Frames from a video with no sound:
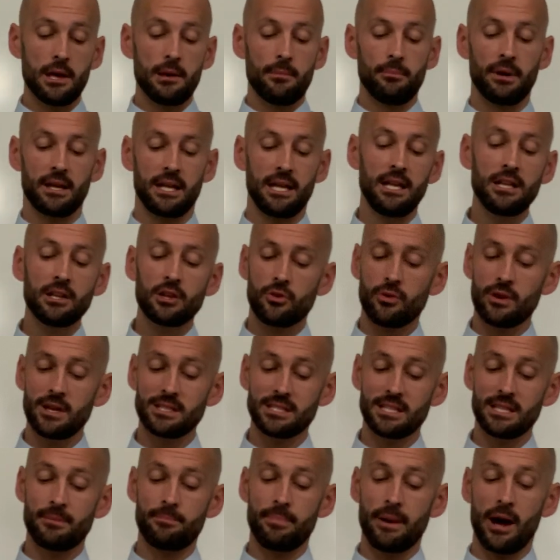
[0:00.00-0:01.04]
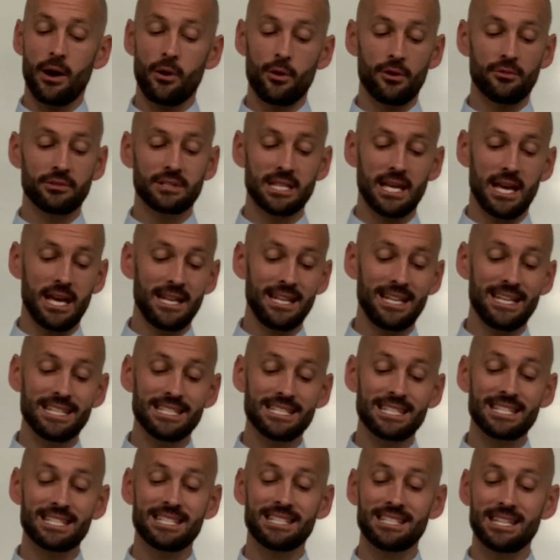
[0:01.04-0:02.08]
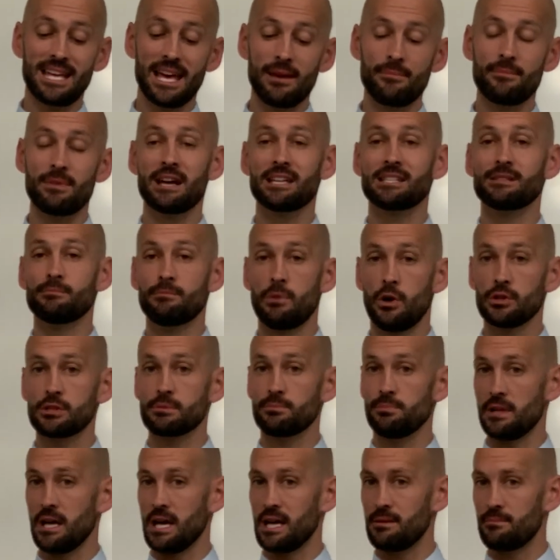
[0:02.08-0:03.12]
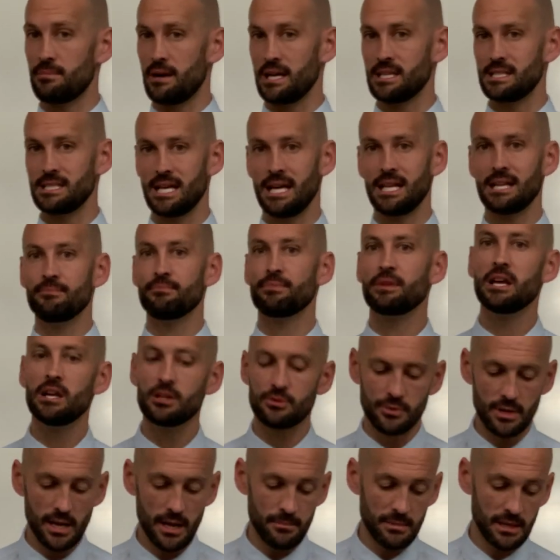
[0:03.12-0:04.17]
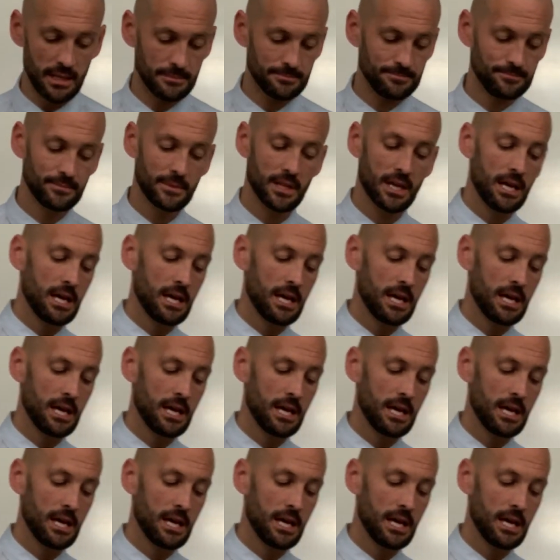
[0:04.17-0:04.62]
But increasing the power of 10 is the same as multiplying by 10. Here's what I mean.